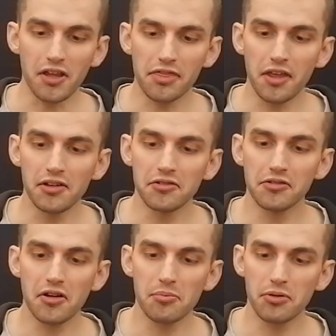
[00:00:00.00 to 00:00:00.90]
I think
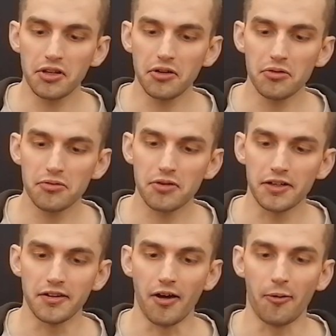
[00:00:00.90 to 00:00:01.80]
they're pretty good
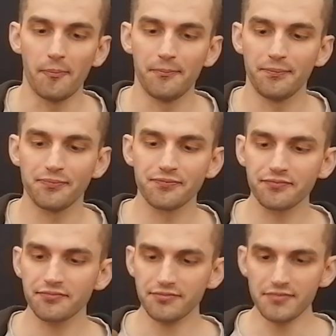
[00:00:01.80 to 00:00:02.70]
right now.
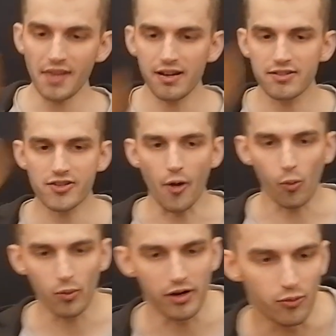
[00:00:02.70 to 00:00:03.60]
So
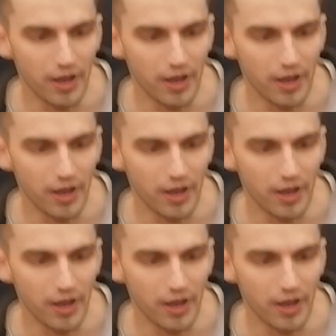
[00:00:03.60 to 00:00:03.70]
we are